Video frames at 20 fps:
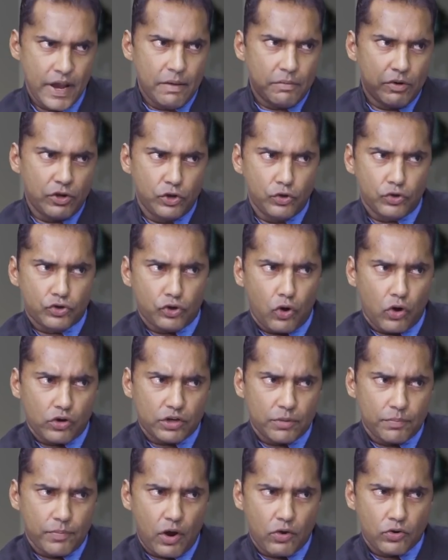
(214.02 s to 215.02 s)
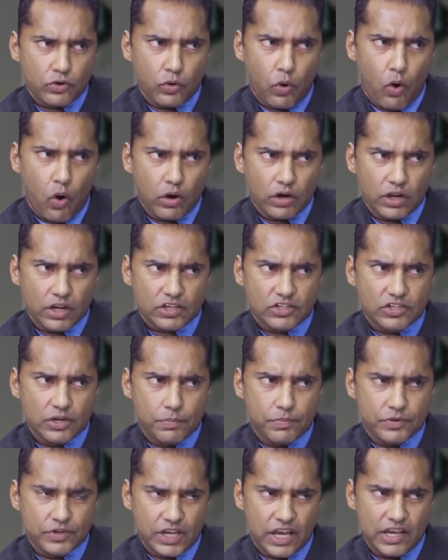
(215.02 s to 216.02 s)
Now, you talked about
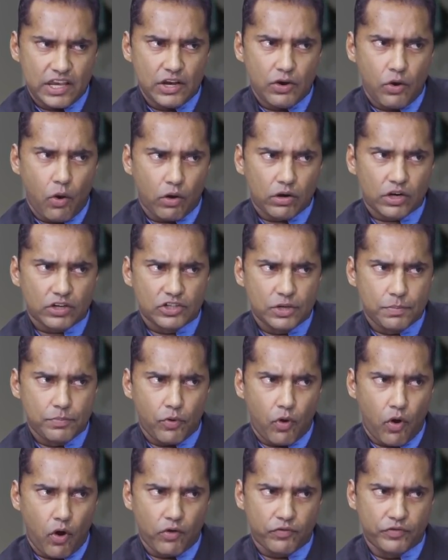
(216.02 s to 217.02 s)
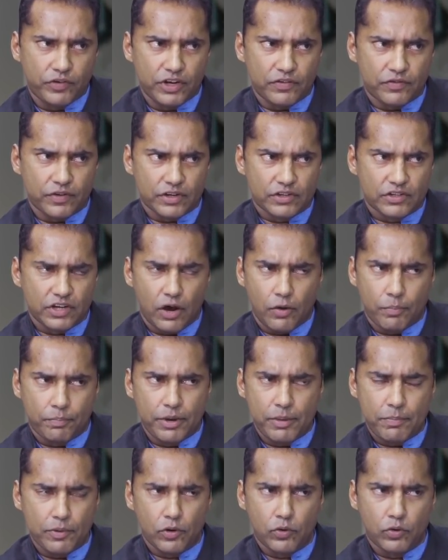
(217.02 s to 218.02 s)
ownership, taking ownership of defense. Now,
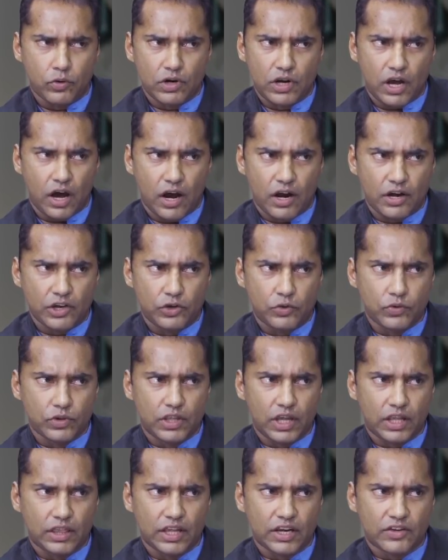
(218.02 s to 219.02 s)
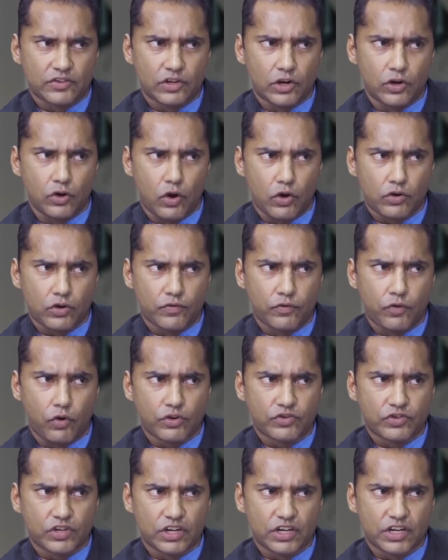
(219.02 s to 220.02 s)
people could argue that there is a lot of
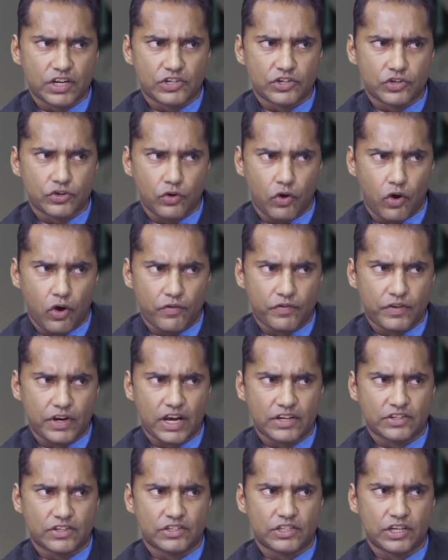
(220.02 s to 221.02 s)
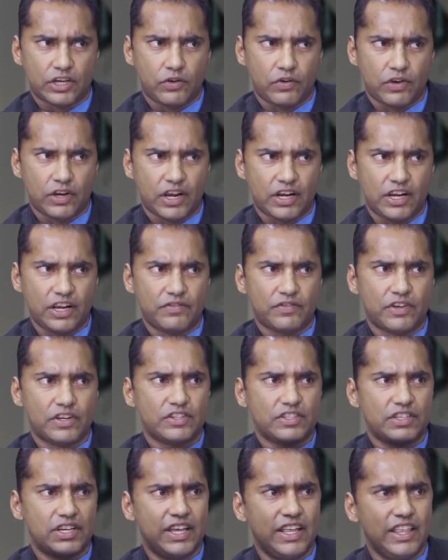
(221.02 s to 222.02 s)
concentration of national security and
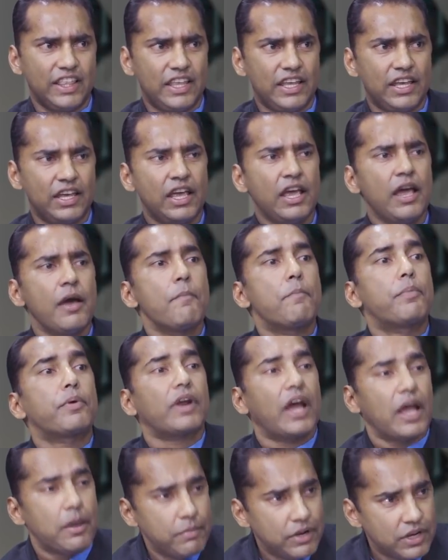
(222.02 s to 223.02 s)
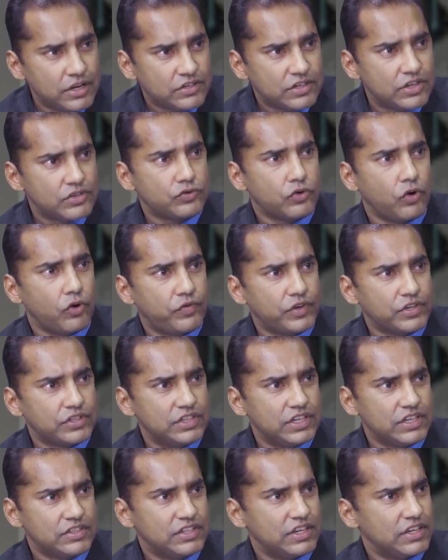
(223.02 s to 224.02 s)
defense in the Prime Minister's office
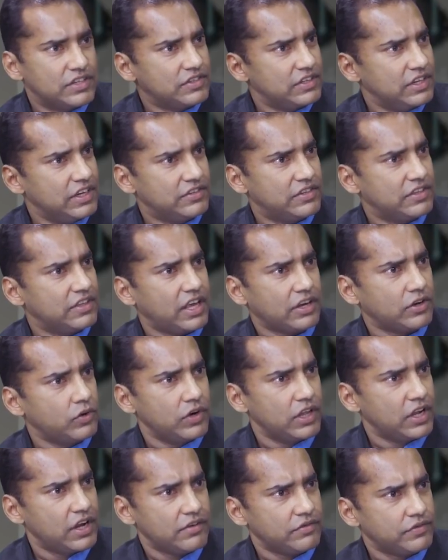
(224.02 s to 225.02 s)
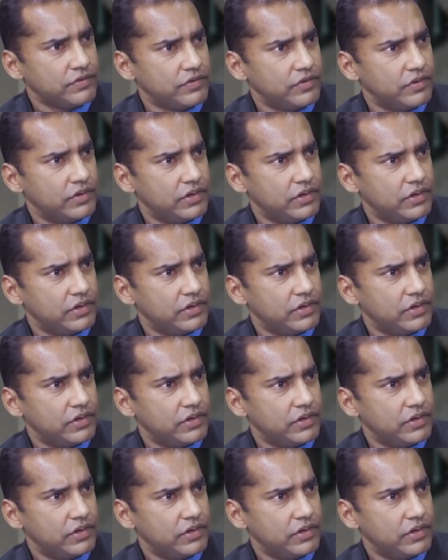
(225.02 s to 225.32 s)
these days. Isn't that good enough?